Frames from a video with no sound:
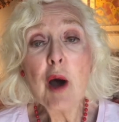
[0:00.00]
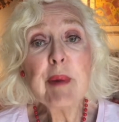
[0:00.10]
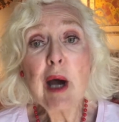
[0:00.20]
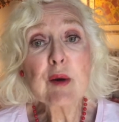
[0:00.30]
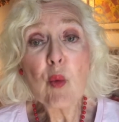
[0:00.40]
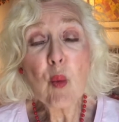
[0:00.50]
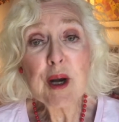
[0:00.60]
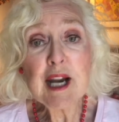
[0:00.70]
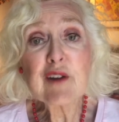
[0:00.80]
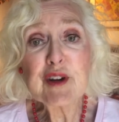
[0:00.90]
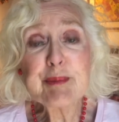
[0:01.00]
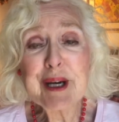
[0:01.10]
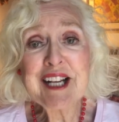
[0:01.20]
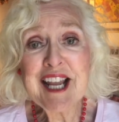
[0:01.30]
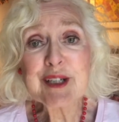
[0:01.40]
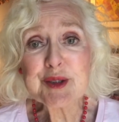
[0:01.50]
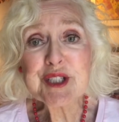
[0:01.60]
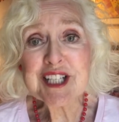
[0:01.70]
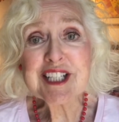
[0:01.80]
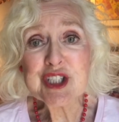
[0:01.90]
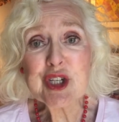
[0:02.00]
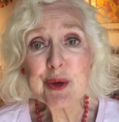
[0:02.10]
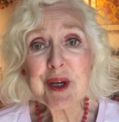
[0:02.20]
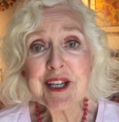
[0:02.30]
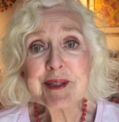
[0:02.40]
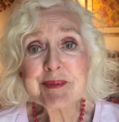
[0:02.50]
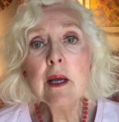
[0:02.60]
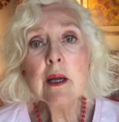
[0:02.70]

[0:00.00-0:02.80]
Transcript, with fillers: about what everybody else is doing.